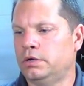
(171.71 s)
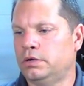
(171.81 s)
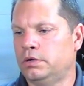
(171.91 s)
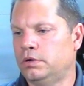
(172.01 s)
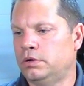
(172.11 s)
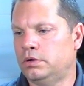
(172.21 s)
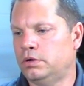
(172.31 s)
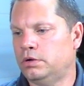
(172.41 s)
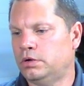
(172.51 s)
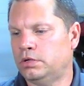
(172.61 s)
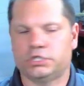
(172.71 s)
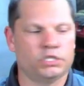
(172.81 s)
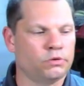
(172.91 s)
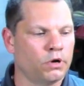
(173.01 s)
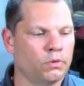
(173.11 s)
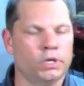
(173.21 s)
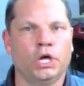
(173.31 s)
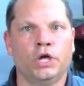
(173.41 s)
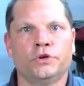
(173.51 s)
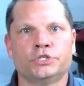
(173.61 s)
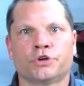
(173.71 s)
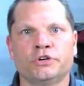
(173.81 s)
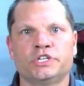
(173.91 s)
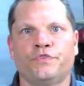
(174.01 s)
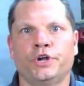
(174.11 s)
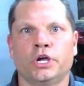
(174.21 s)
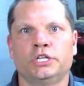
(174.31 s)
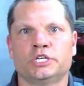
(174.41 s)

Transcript: uh, this is the wrong one. There's a grease fitting on this